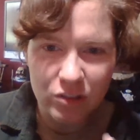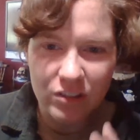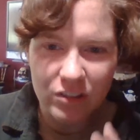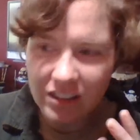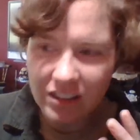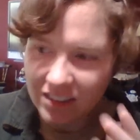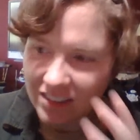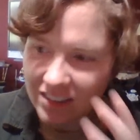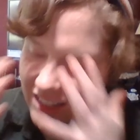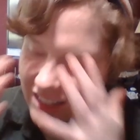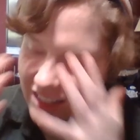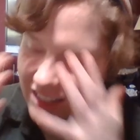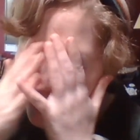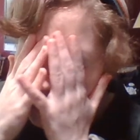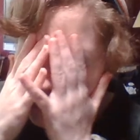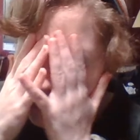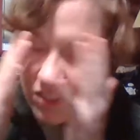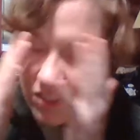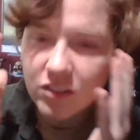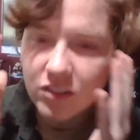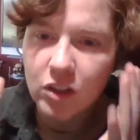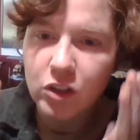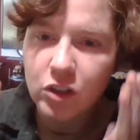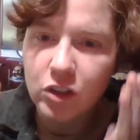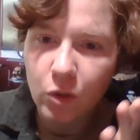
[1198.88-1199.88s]
teens,
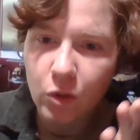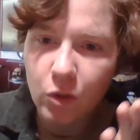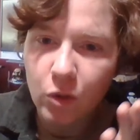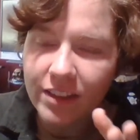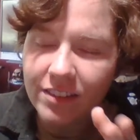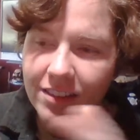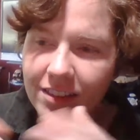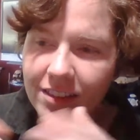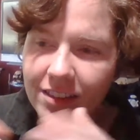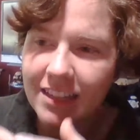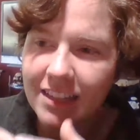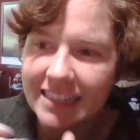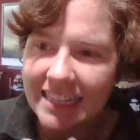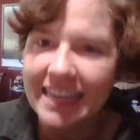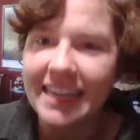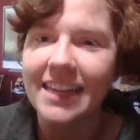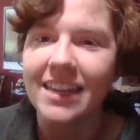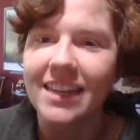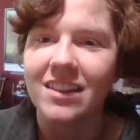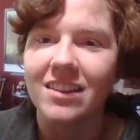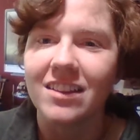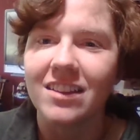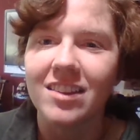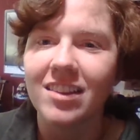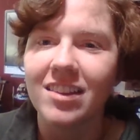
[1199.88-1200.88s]
the tweens and the
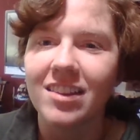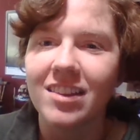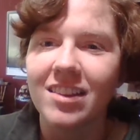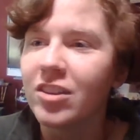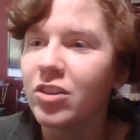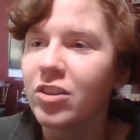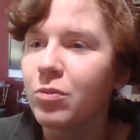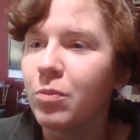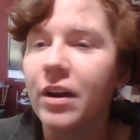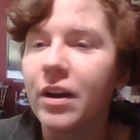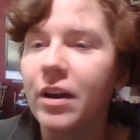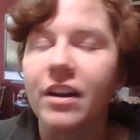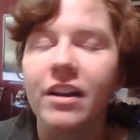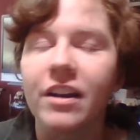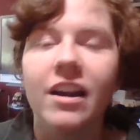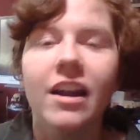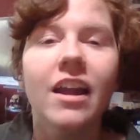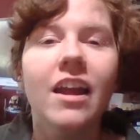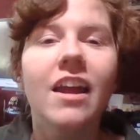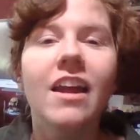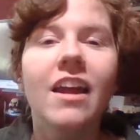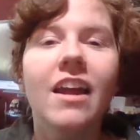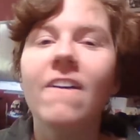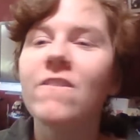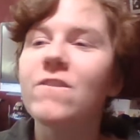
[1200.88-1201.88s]
teens. I swear,
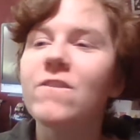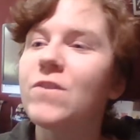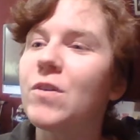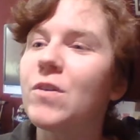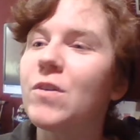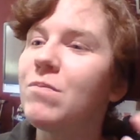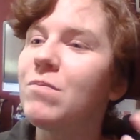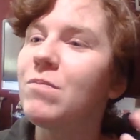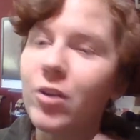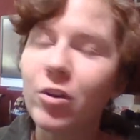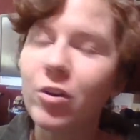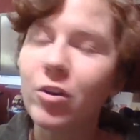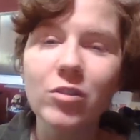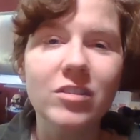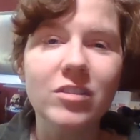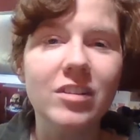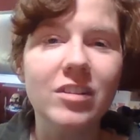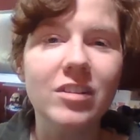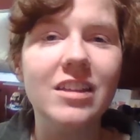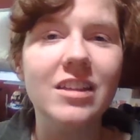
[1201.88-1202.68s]
from 13 to